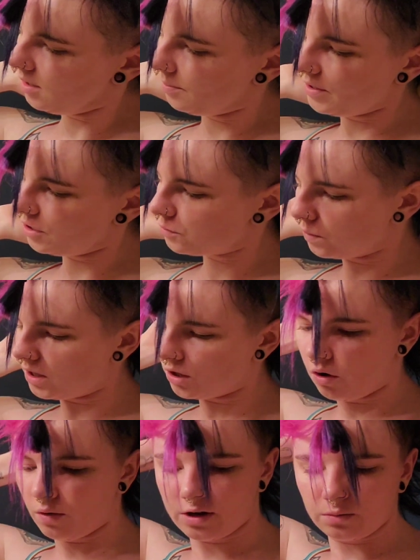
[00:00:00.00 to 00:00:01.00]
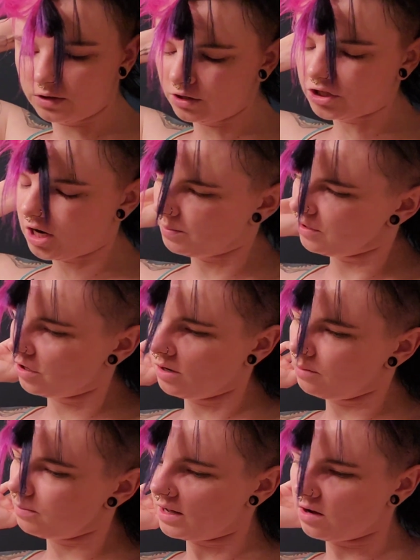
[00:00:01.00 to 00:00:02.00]
But you just wanna go in with the shaping cream
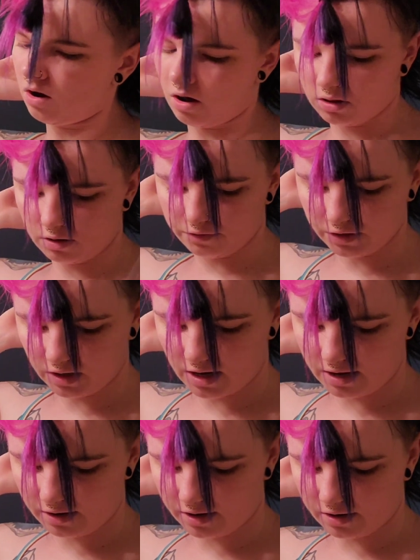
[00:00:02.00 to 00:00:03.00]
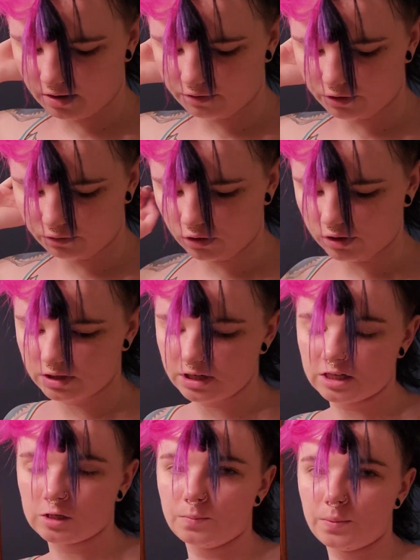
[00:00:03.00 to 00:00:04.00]
and make all of the area of your roots,
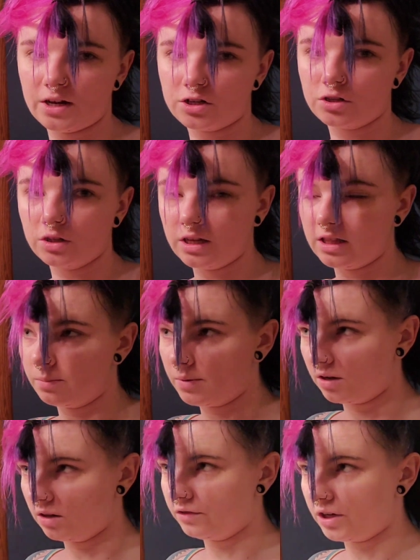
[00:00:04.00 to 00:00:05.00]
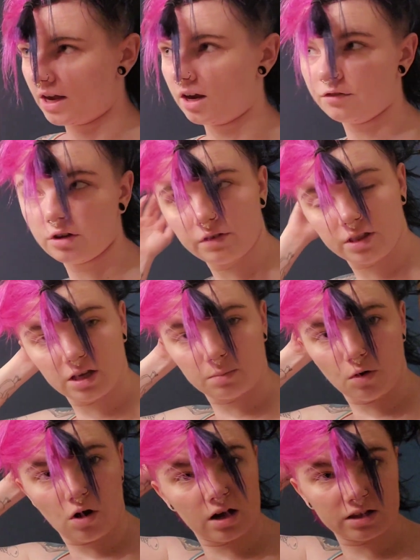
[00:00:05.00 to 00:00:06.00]
especially the middle of your hair if you have a thick
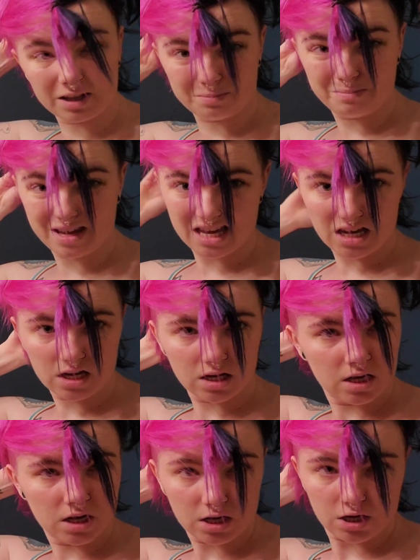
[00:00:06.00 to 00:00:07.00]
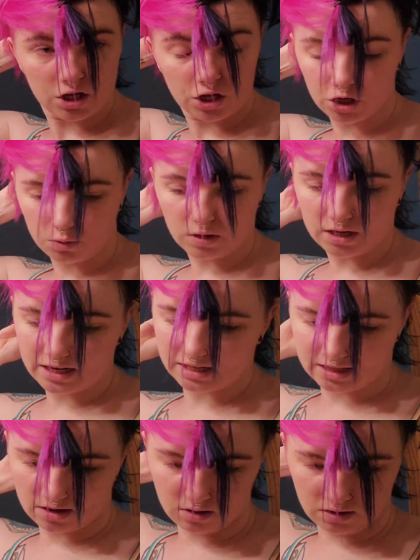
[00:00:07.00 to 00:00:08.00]
mohawk like me. You're gonna wanna get
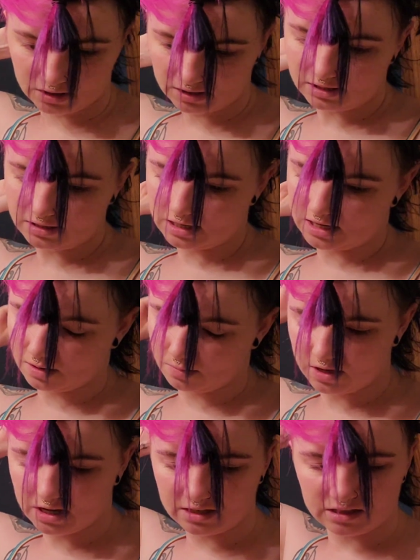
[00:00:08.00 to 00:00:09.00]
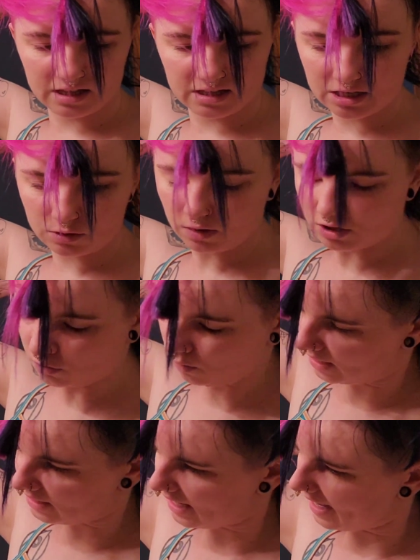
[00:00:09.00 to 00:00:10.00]
that all sticky because this is what's
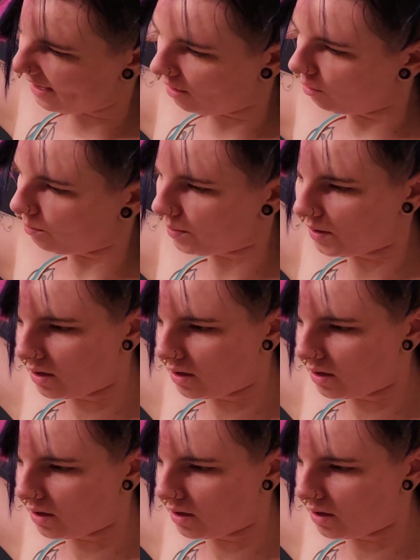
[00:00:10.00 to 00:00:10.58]
going to help